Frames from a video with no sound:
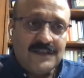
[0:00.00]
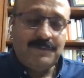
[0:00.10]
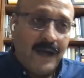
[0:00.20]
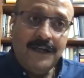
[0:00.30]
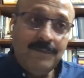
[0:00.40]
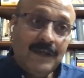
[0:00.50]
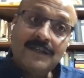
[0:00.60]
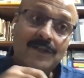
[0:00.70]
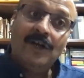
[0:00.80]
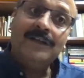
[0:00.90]
This pandemic
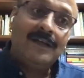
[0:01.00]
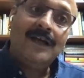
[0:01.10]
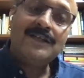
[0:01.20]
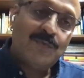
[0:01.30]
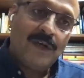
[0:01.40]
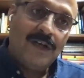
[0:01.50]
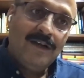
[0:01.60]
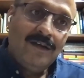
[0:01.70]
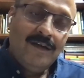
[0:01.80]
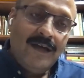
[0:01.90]
is not the last one.
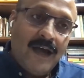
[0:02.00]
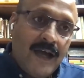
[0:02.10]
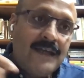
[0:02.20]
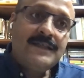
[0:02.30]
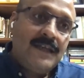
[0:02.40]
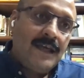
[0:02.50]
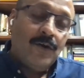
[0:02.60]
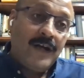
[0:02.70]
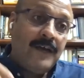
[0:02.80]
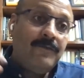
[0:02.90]
I see
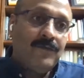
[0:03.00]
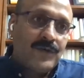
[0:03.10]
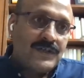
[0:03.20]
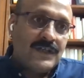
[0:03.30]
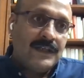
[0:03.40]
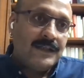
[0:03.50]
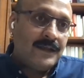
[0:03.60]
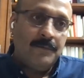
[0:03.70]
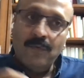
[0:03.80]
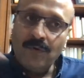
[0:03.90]
or I foresee that
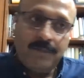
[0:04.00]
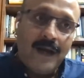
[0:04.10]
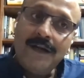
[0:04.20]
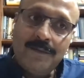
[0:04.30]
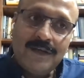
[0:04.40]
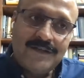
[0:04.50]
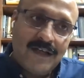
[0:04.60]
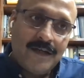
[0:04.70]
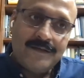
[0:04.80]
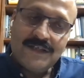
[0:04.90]
there are more pandemics
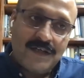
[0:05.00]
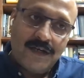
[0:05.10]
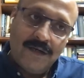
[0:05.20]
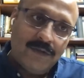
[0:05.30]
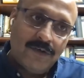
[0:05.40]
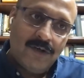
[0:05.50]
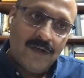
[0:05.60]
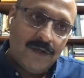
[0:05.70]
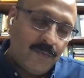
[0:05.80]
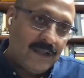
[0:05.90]
that are just around the
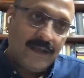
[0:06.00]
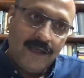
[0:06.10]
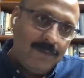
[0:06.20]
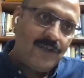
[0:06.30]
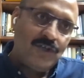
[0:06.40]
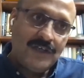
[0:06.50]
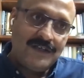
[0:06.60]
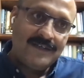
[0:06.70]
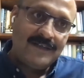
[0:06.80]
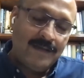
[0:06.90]
corner. With the climate change
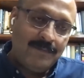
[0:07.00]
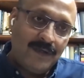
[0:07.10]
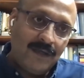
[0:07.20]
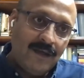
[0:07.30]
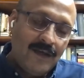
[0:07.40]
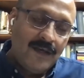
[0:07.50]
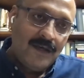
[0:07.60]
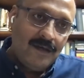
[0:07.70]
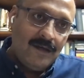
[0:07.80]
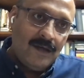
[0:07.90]
that is happening,
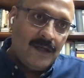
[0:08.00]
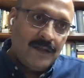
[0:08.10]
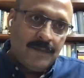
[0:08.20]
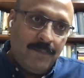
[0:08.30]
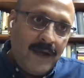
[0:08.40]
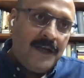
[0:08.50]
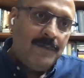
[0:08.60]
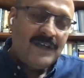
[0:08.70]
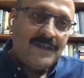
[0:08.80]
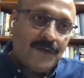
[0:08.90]
the
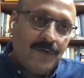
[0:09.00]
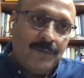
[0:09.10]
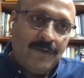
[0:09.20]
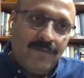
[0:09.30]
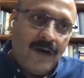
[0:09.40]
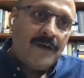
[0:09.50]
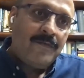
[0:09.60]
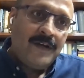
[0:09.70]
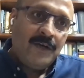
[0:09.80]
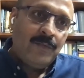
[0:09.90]
pandemics are going to be far
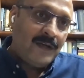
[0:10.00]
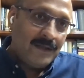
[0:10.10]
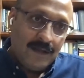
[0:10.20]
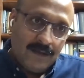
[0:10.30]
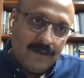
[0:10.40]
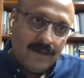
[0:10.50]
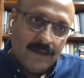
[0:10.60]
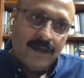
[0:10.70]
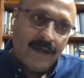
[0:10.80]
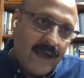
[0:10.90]
frequent.
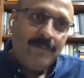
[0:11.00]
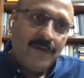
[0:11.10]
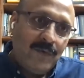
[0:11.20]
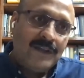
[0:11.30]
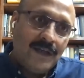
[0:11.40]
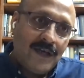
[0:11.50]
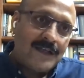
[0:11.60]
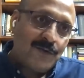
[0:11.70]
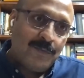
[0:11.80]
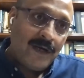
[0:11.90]
The gap between the
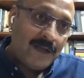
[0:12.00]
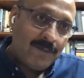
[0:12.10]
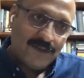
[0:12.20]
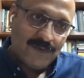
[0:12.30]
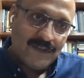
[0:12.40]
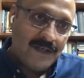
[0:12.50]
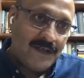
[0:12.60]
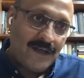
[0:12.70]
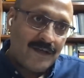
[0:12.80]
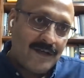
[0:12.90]
last two pandemics was
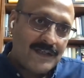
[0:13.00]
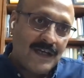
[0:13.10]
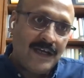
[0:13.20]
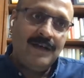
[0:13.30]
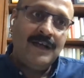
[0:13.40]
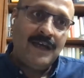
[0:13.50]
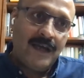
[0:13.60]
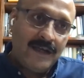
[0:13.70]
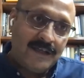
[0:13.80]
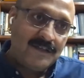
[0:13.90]
100 years. I really
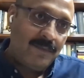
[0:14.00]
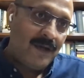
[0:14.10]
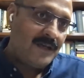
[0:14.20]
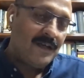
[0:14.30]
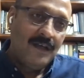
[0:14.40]
anticipate